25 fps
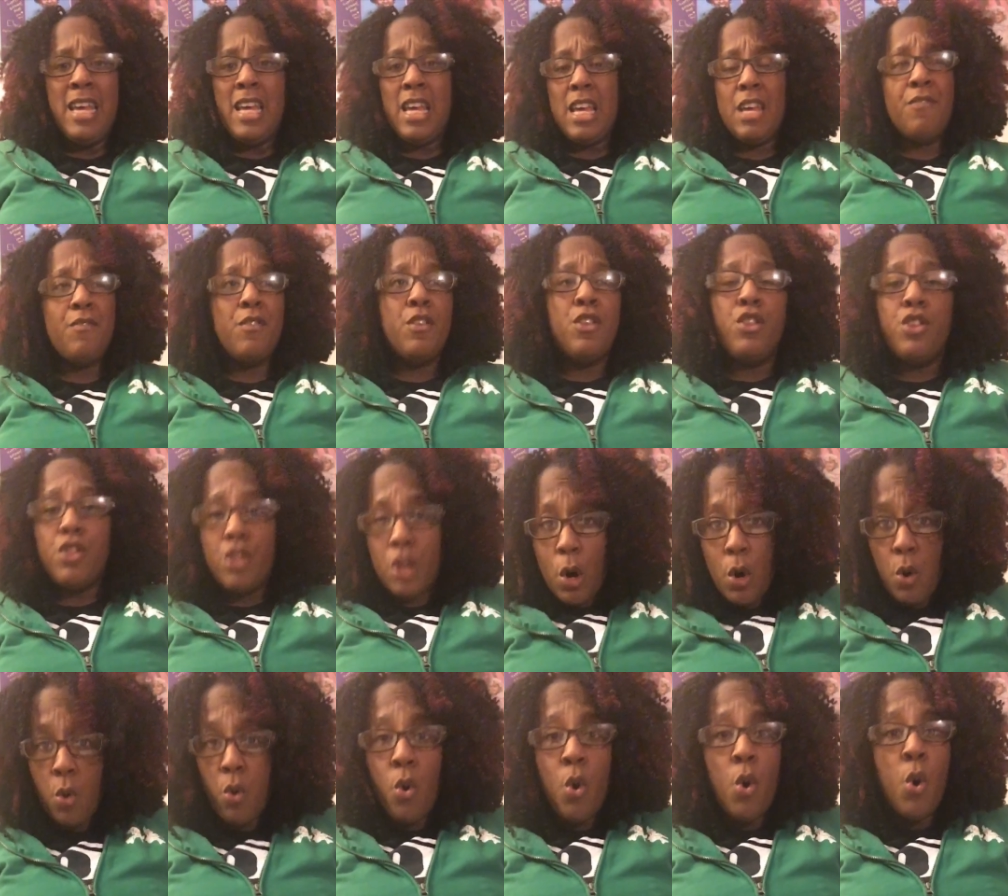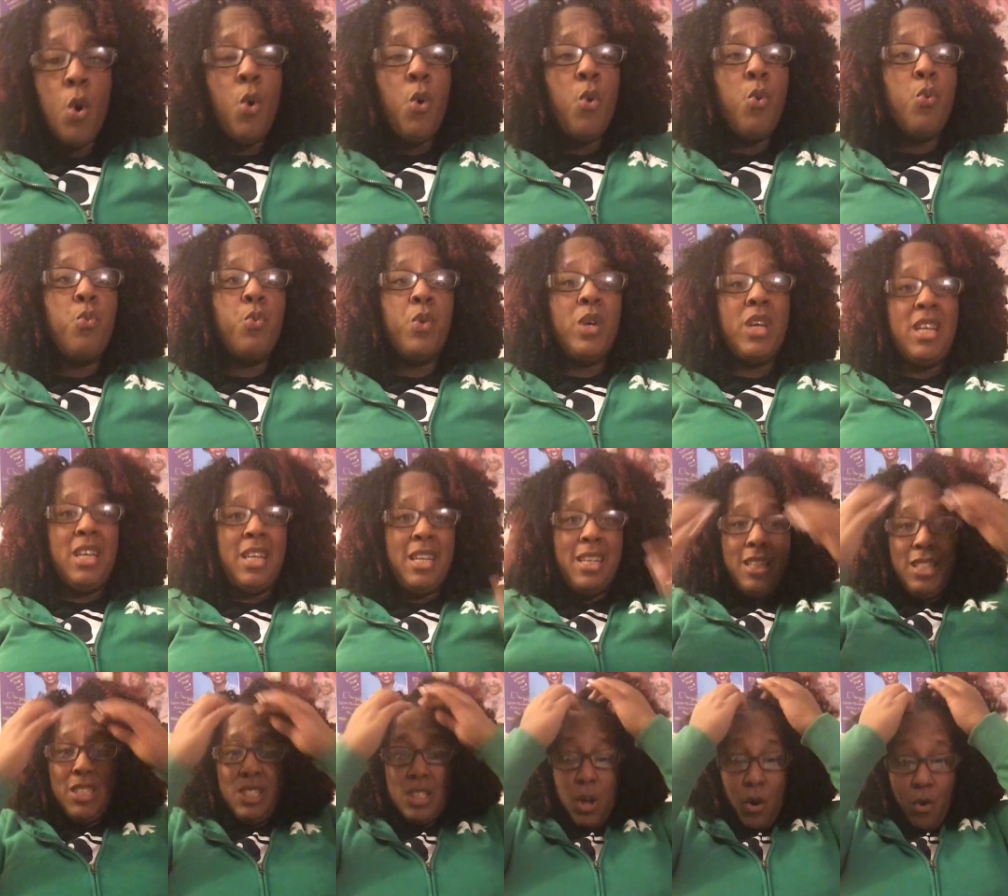even though
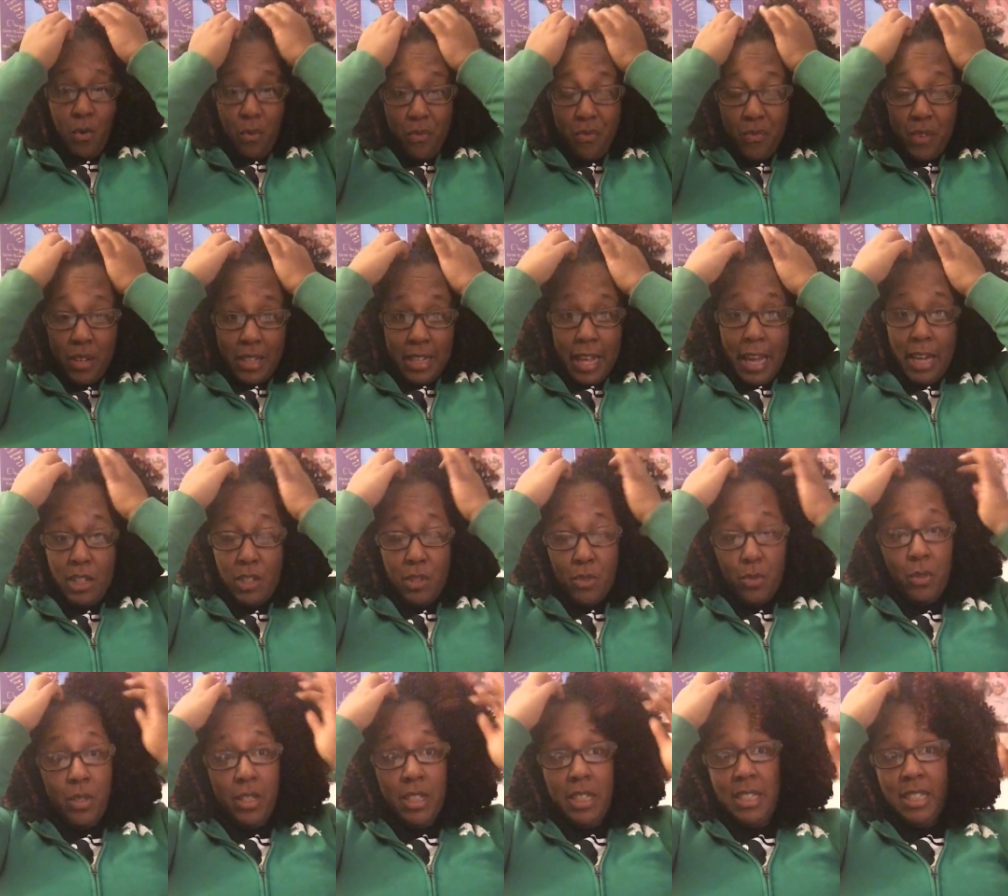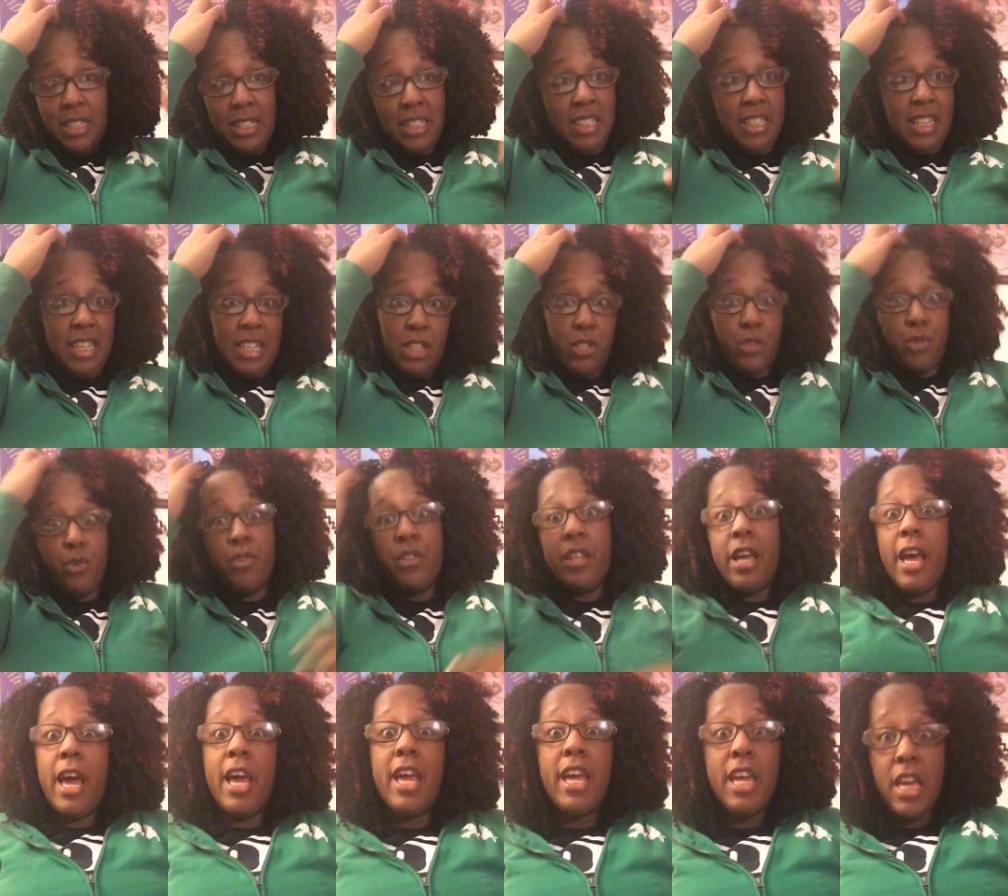we don't feel like doing this or
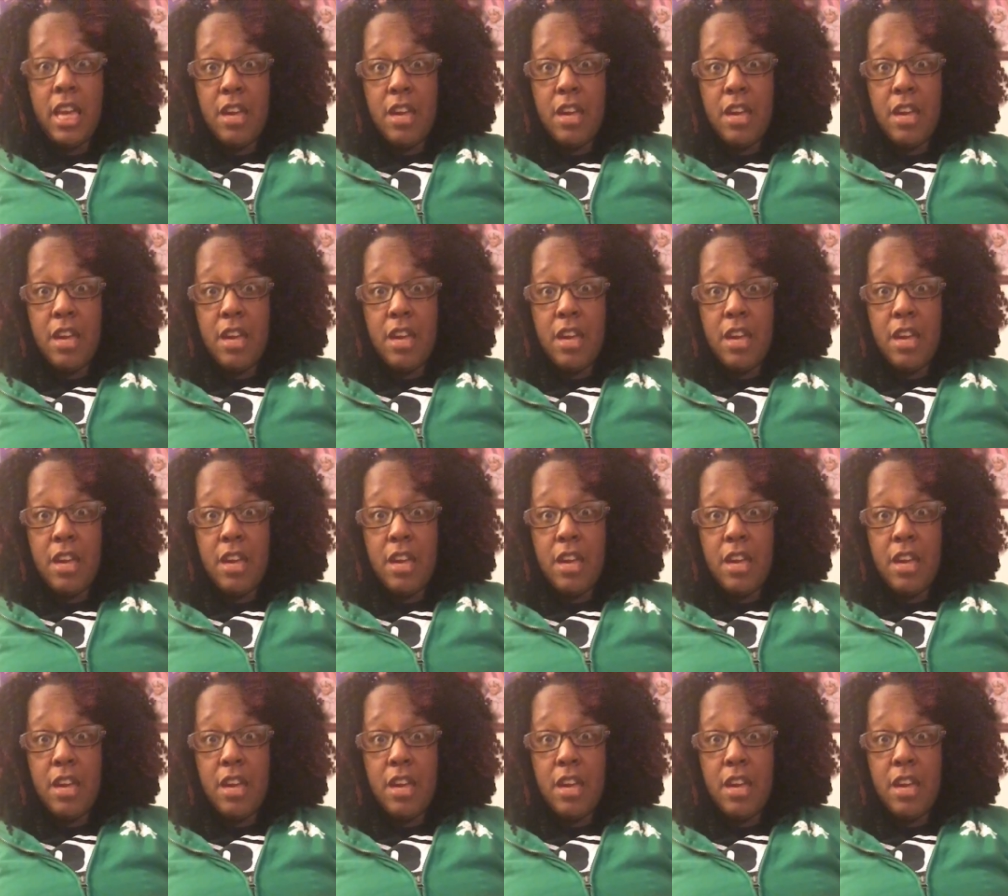that,